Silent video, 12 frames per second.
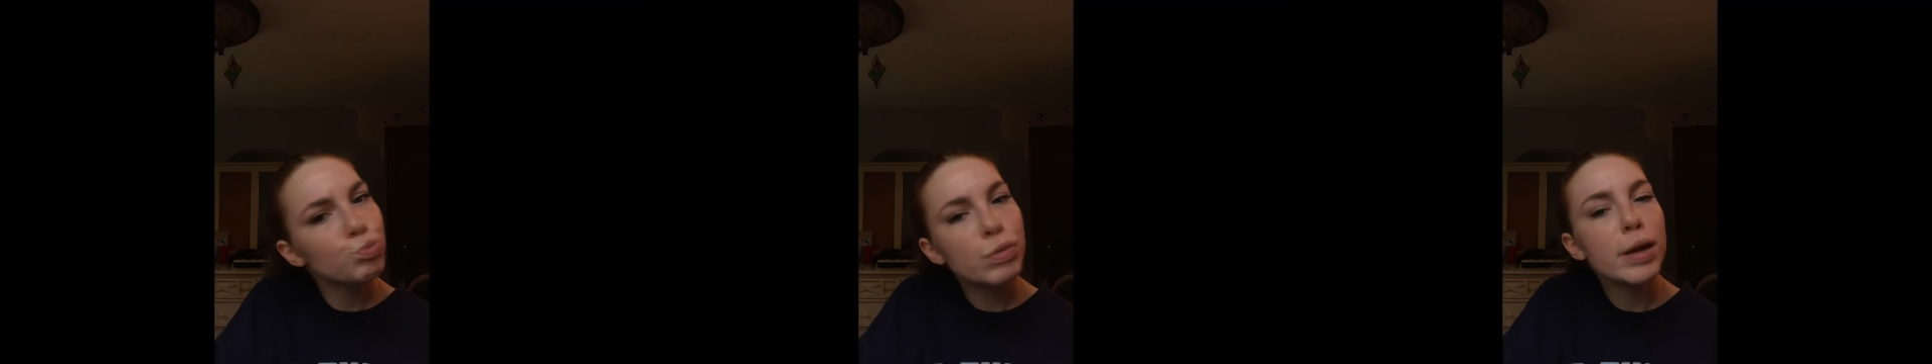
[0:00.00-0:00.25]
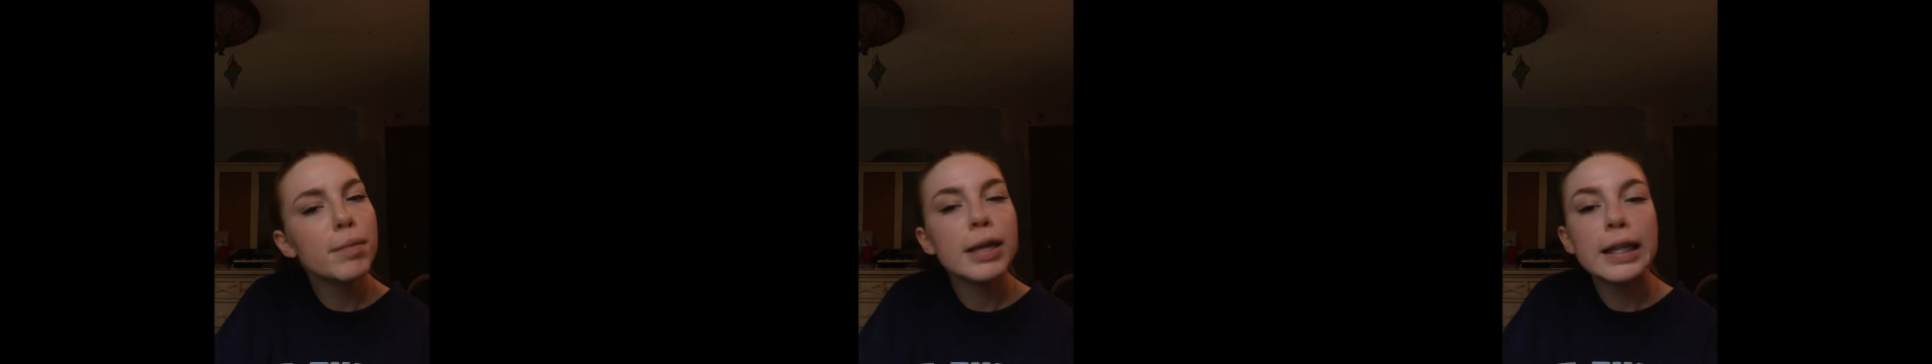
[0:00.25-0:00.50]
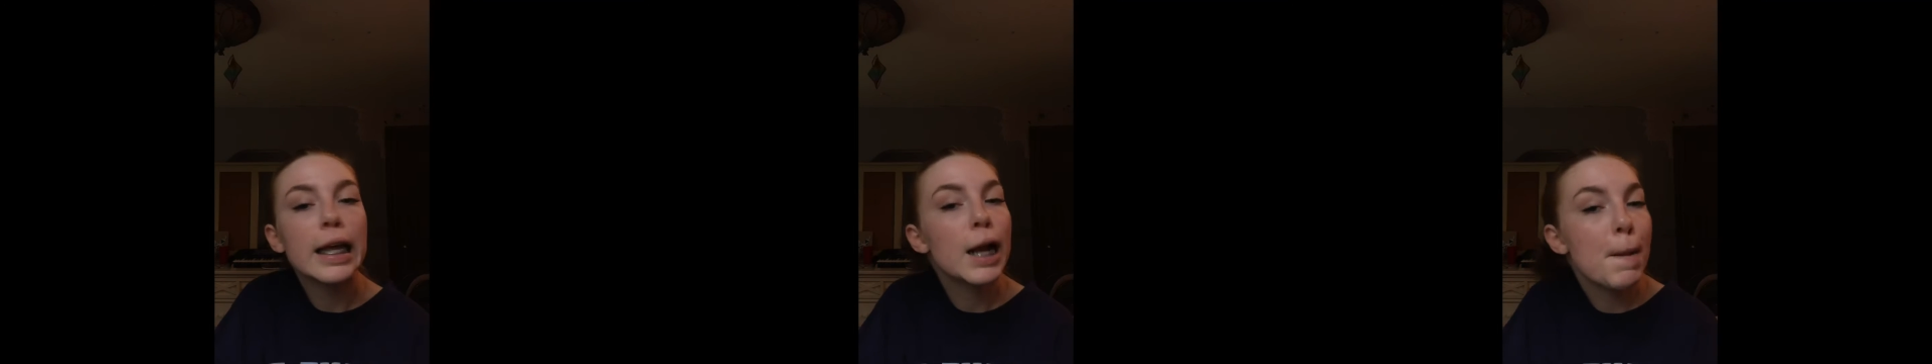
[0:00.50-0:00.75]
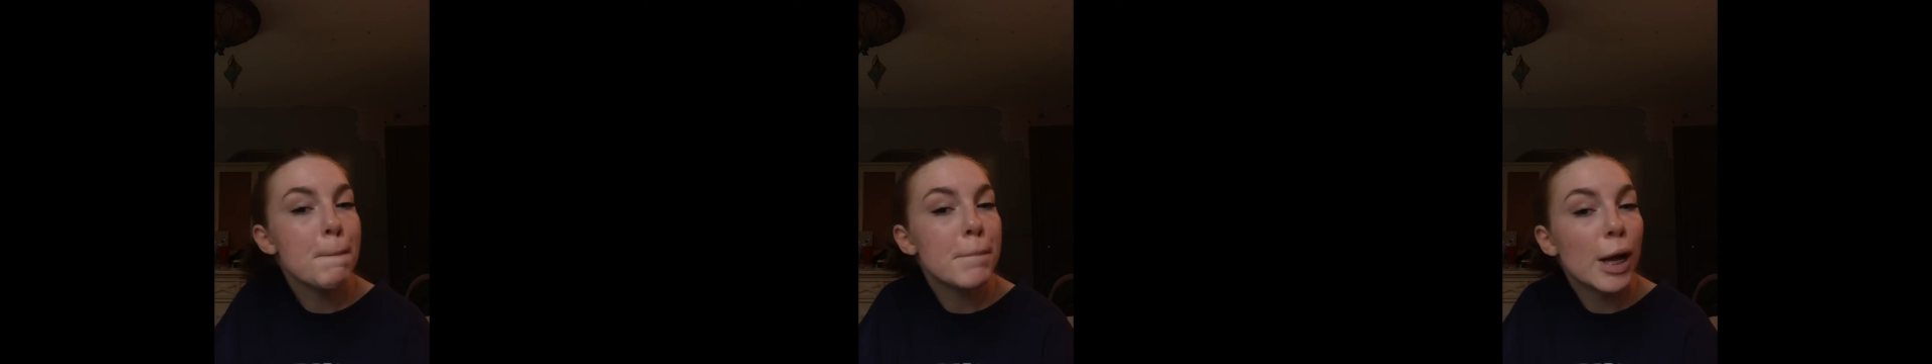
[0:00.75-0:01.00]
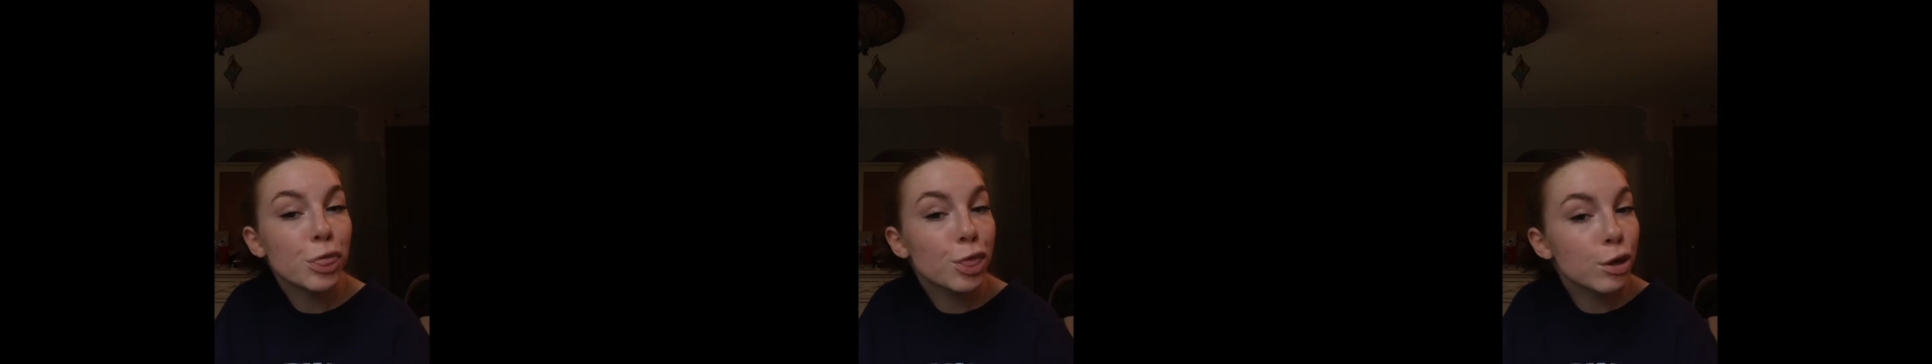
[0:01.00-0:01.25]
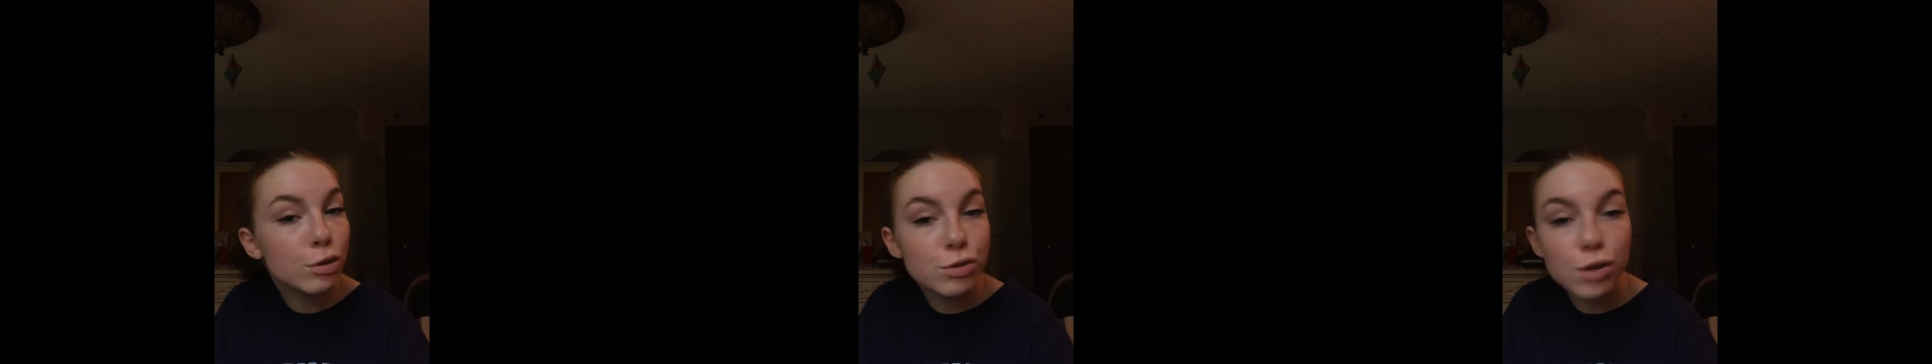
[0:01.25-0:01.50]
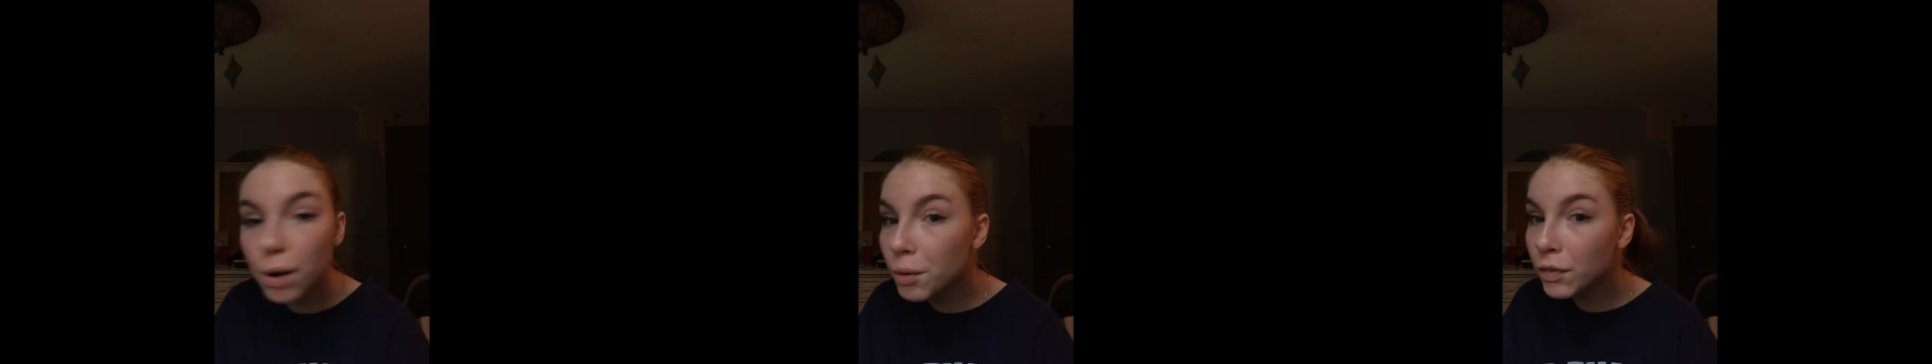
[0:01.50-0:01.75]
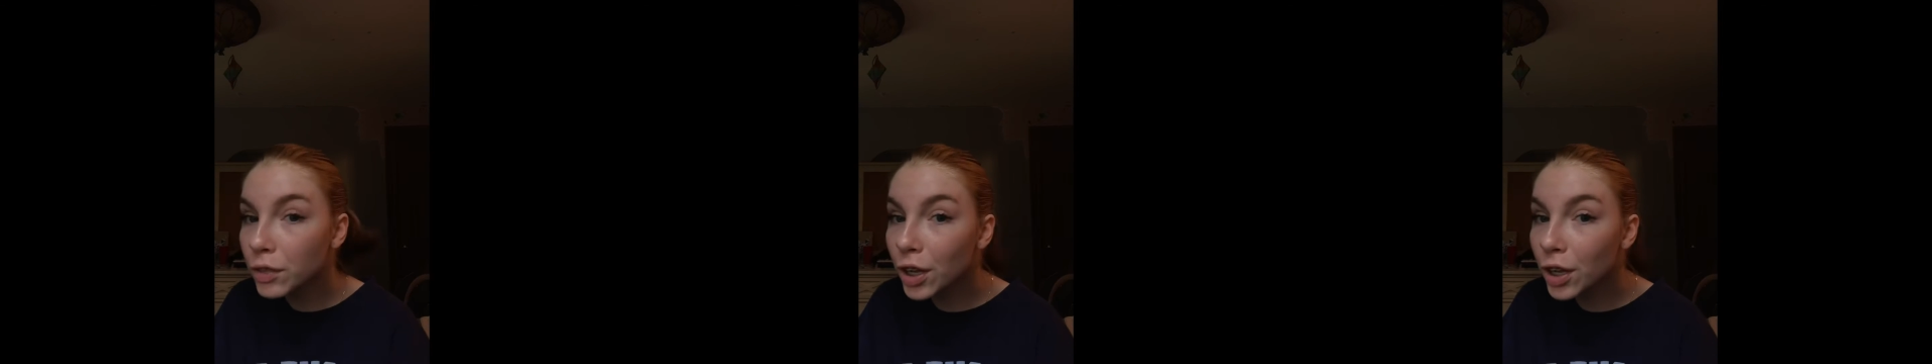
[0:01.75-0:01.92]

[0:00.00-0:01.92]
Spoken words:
maybe in like a month or so of